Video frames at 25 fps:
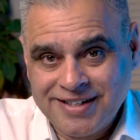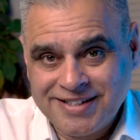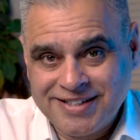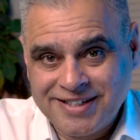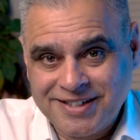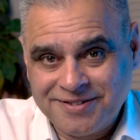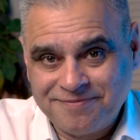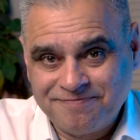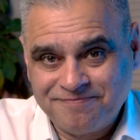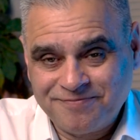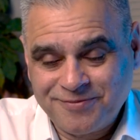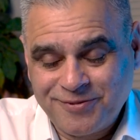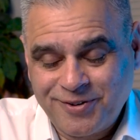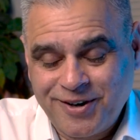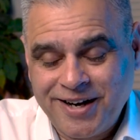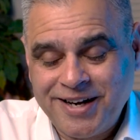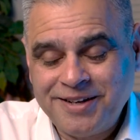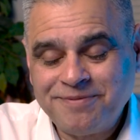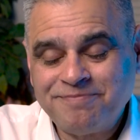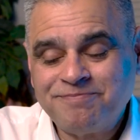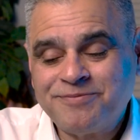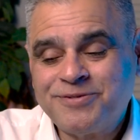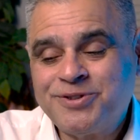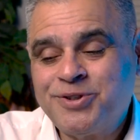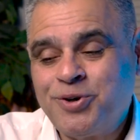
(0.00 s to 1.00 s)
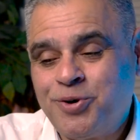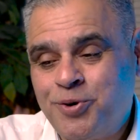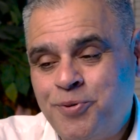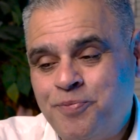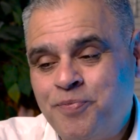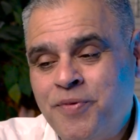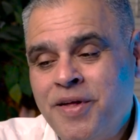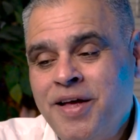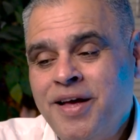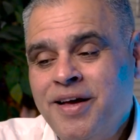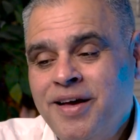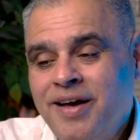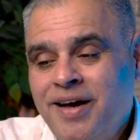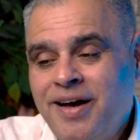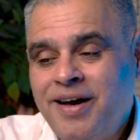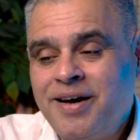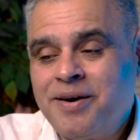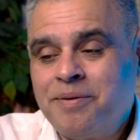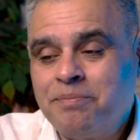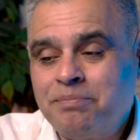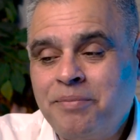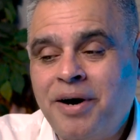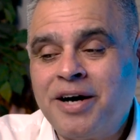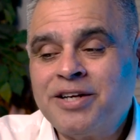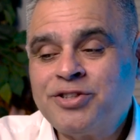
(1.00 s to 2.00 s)
is it? Right? So
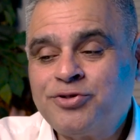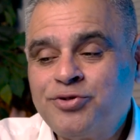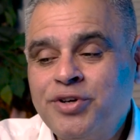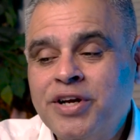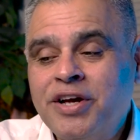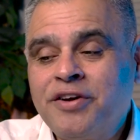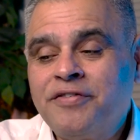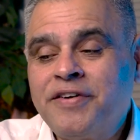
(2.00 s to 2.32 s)
mastering